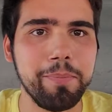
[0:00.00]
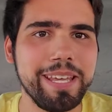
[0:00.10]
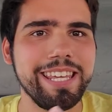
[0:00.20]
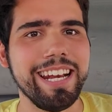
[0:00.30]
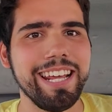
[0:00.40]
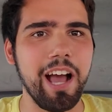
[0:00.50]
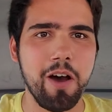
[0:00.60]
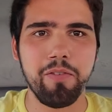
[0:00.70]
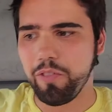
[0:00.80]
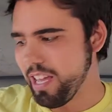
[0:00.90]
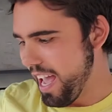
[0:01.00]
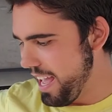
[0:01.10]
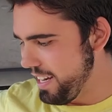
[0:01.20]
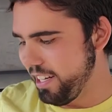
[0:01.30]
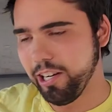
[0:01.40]
the beginning of the
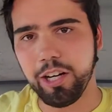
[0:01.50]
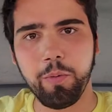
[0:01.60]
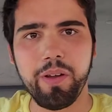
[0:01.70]
end here.